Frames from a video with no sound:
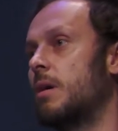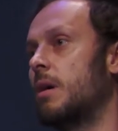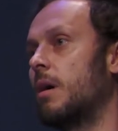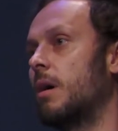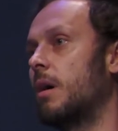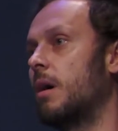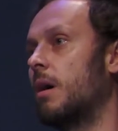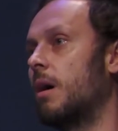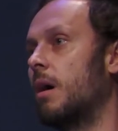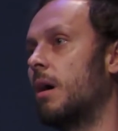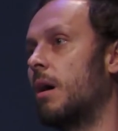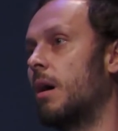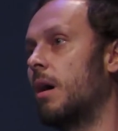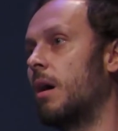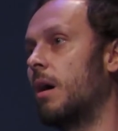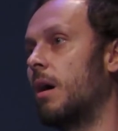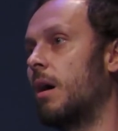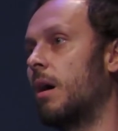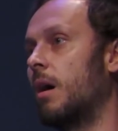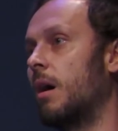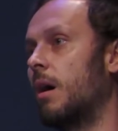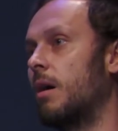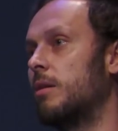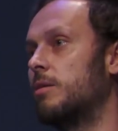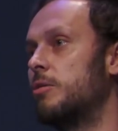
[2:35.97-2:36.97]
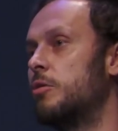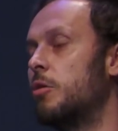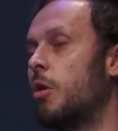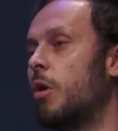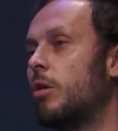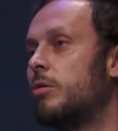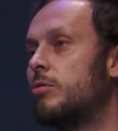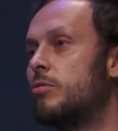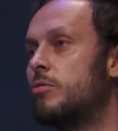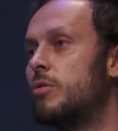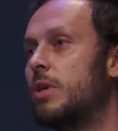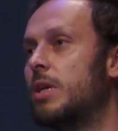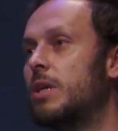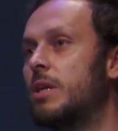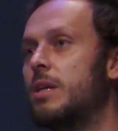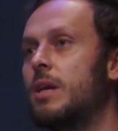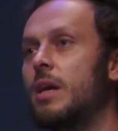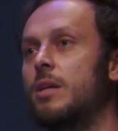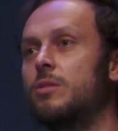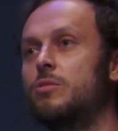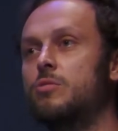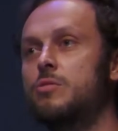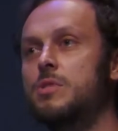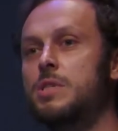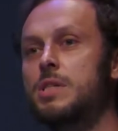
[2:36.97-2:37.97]
uh, not really
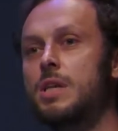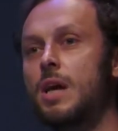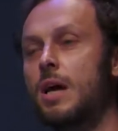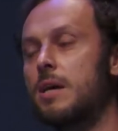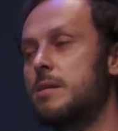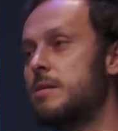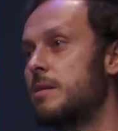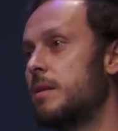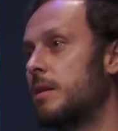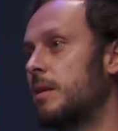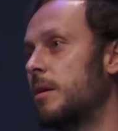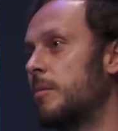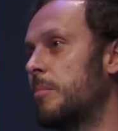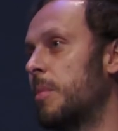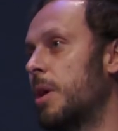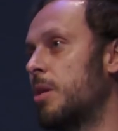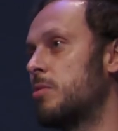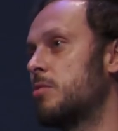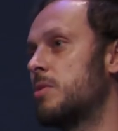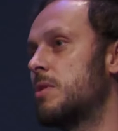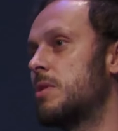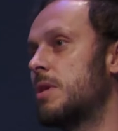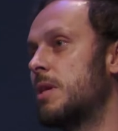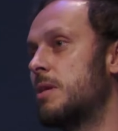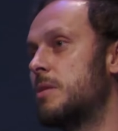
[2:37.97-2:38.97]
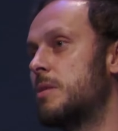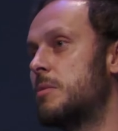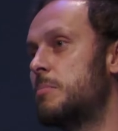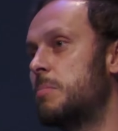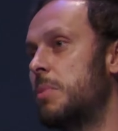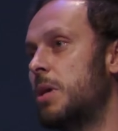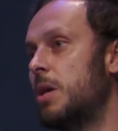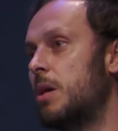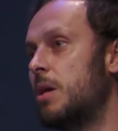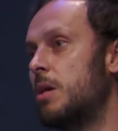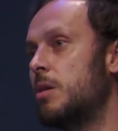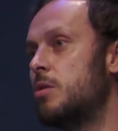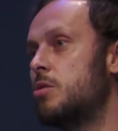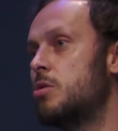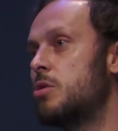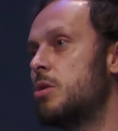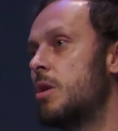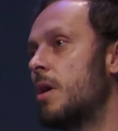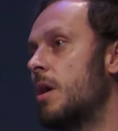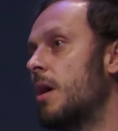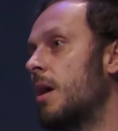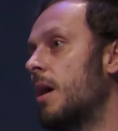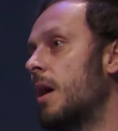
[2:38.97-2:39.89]
enthusiastic about his speech,